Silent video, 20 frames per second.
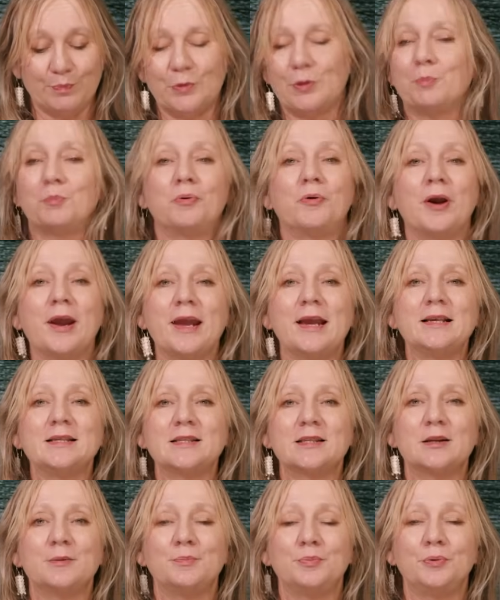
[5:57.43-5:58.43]
the prayers
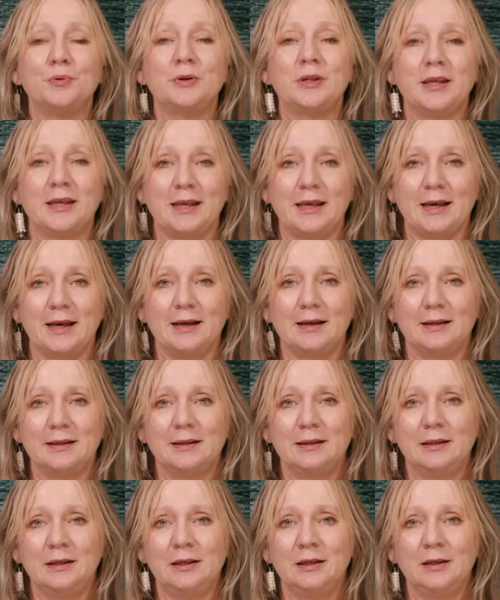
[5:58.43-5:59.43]
that are put here
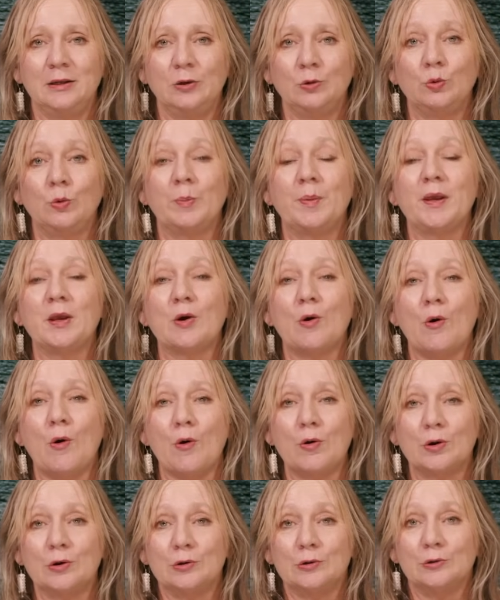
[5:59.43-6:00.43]
will be
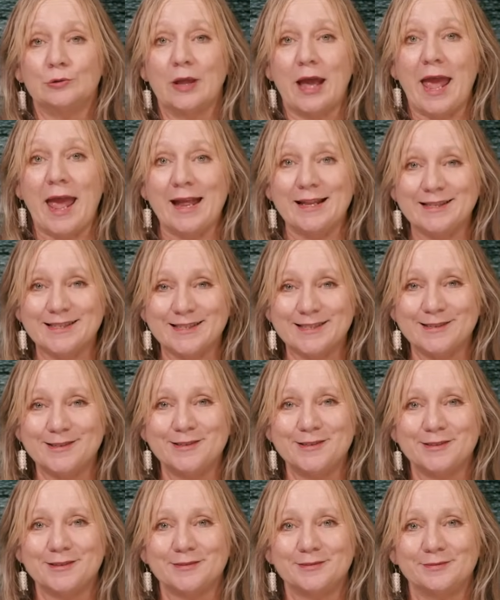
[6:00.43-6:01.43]

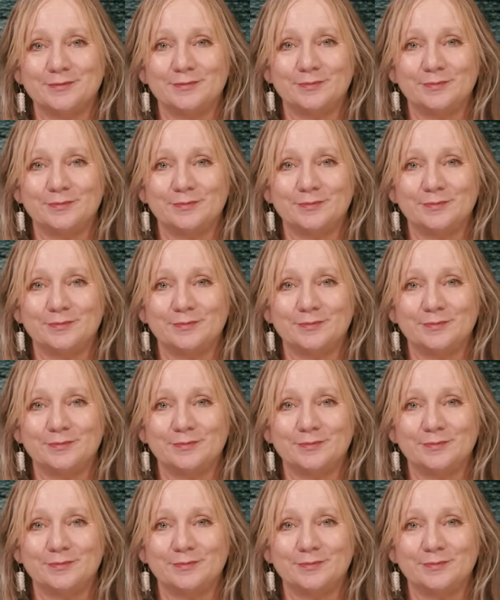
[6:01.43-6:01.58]
answered,